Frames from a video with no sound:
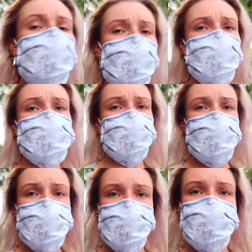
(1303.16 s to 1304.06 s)
oh yeah, we're
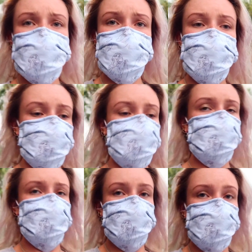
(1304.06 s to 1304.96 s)
closed. You
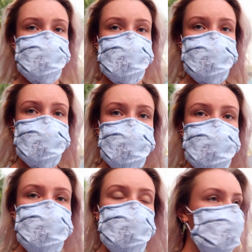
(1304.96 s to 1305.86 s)
can't get on the monorail.
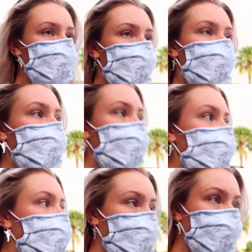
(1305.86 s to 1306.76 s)

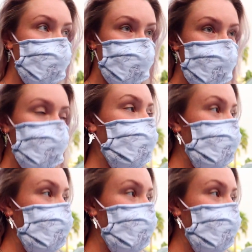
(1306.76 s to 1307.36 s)
Excuse me?